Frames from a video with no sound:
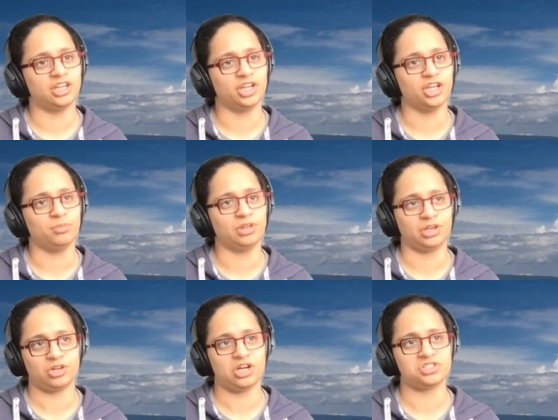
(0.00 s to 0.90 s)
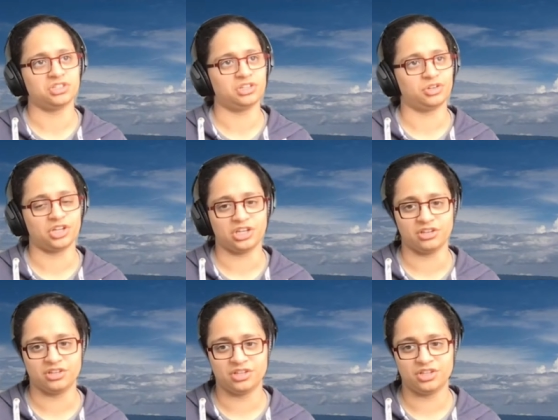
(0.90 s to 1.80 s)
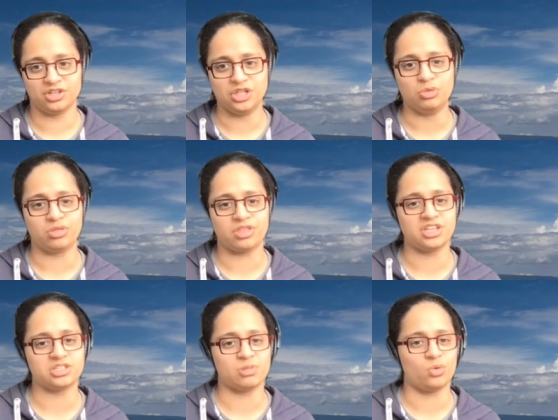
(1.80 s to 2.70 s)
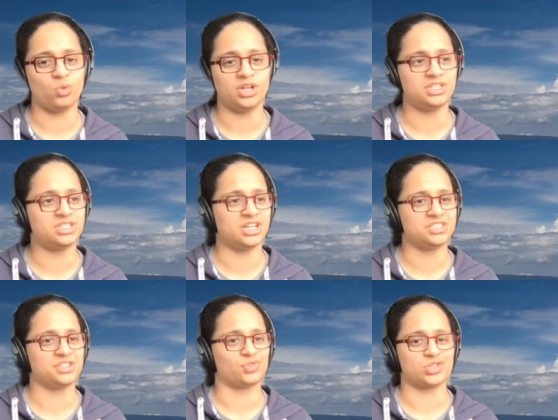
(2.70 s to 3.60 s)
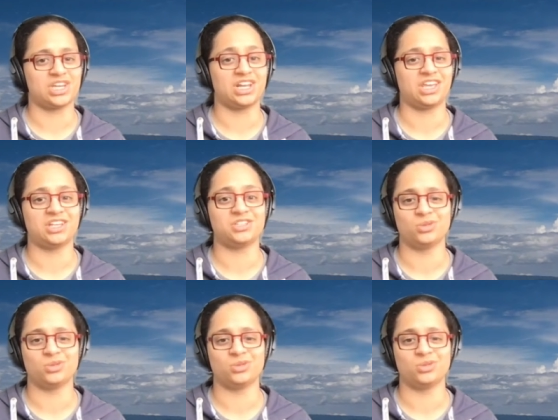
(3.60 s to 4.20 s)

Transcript: um, you know, constantly learning new things about what uh, Salesforce can and can't